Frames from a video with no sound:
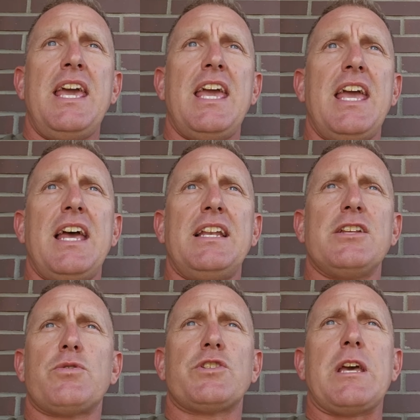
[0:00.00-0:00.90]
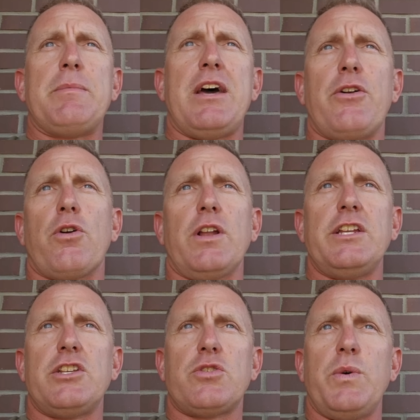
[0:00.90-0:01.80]
And this one's coming out
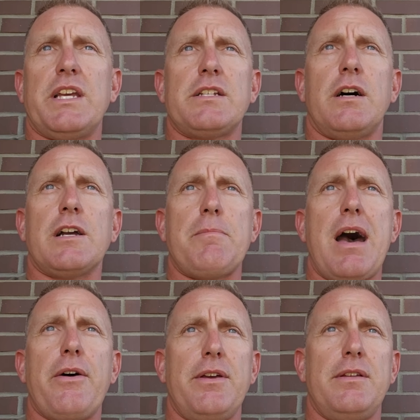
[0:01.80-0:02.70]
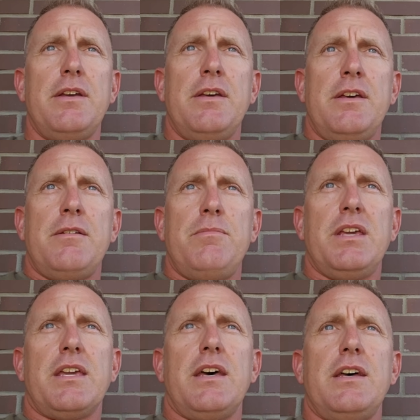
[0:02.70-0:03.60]
early just so we can talk about it,
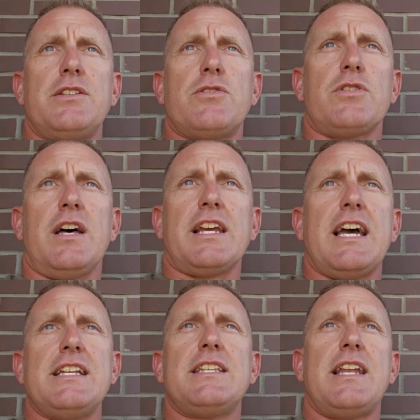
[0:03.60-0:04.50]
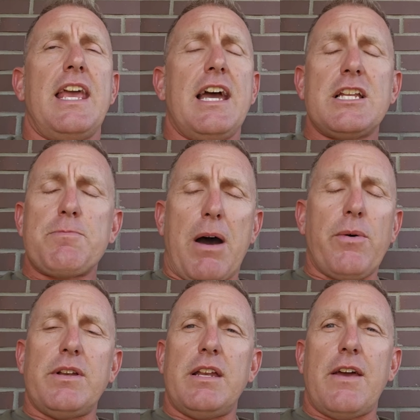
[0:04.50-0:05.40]
because there's a lot of guys that said, hey, I just bought
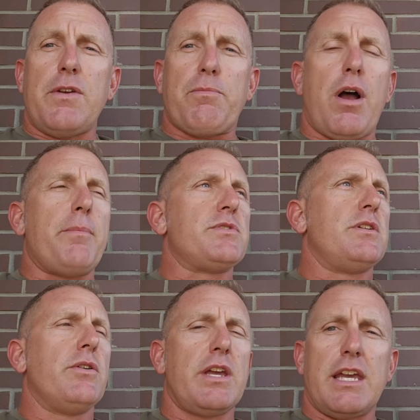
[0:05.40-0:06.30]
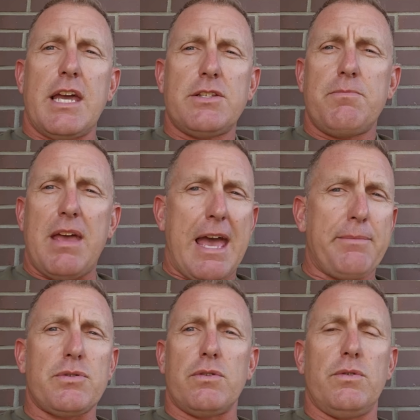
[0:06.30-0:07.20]
one, didn't have any problems. Okay, guys,
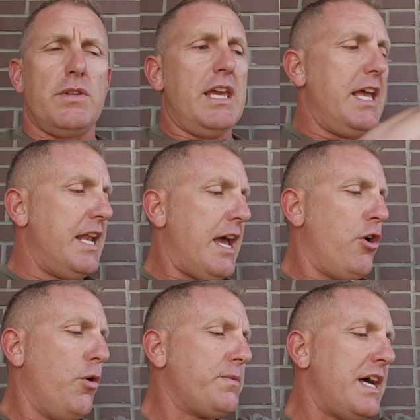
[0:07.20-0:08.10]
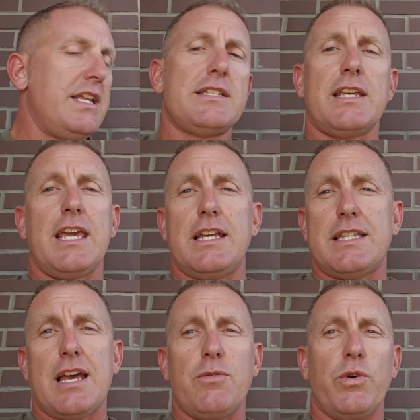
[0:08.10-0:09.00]
absolutely. And I hope that is the case.
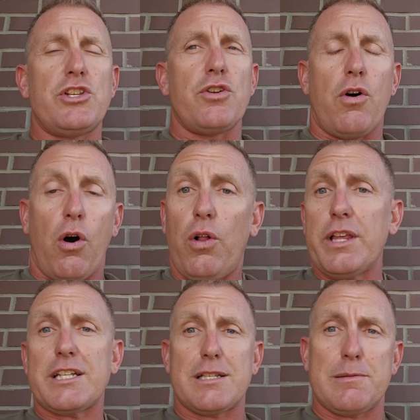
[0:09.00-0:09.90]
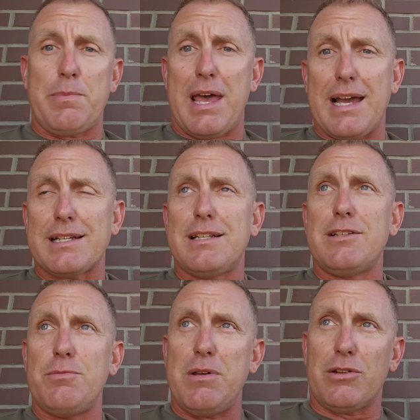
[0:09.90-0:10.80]
That we should all
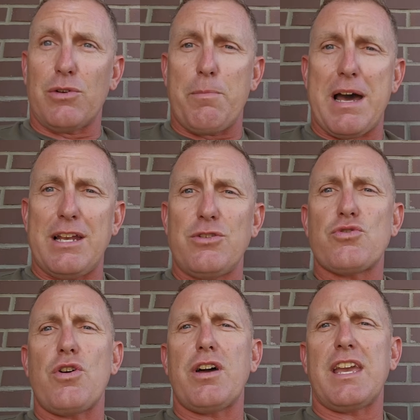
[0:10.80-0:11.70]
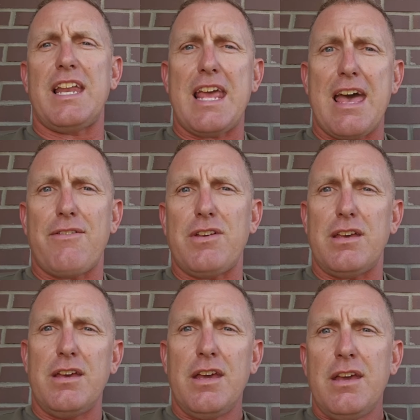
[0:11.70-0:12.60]
expect to be able to go buy a new truck and have it,